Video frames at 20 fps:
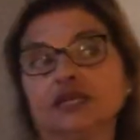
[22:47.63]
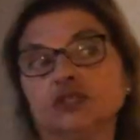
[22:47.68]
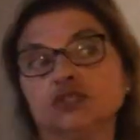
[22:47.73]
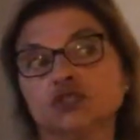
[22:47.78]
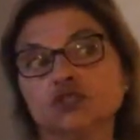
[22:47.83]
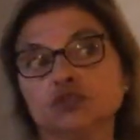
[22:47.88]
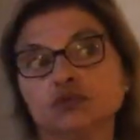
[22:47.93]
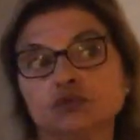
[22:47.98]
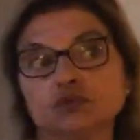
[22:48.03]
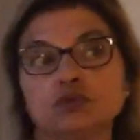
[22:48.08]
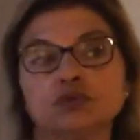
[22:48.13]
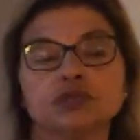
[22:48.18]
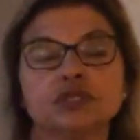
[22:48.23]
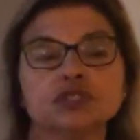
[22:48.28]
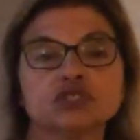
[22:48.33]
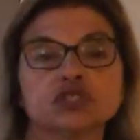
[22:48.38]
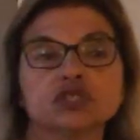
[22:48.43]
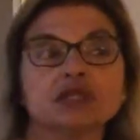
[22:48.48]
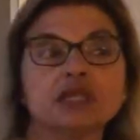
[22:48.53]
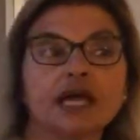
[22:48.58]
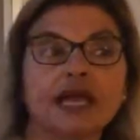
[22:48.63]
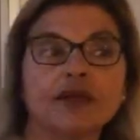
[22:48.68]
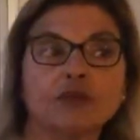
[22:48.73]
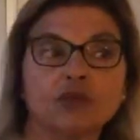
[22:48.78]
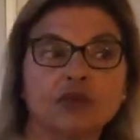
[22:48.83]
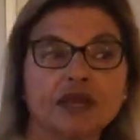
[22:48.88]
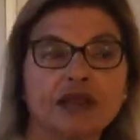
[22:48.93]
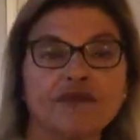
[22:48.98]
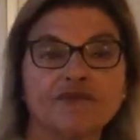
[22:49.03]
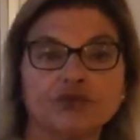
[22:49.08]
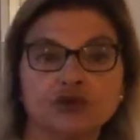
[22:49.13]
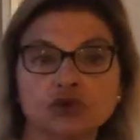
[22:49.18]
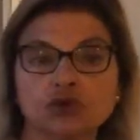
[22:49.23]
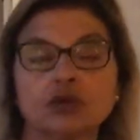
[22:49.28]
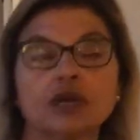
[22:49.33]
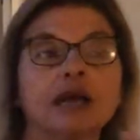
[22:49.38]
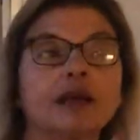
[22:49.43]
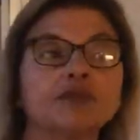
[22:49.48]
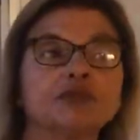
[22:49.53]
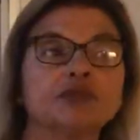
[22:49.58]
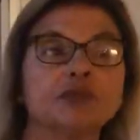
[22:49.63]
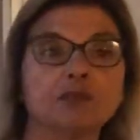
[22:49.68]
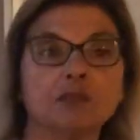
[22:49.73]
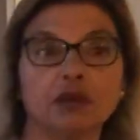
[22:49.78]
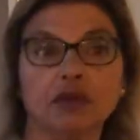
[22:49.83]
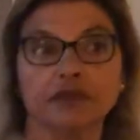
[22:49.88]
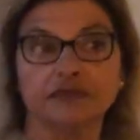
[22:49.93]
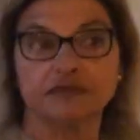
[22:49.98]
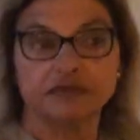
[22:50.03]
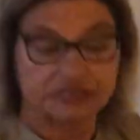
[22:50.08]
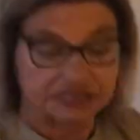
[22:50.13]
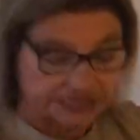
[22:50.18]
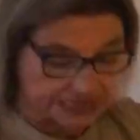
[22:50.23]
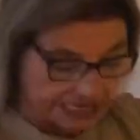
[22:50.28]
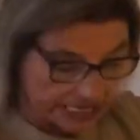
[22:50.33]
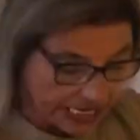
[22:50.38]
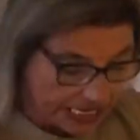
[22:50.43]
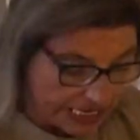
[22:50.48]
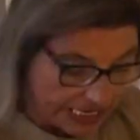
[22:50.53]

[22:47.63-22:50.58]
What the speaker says: in June, in July, whenever, you count the months.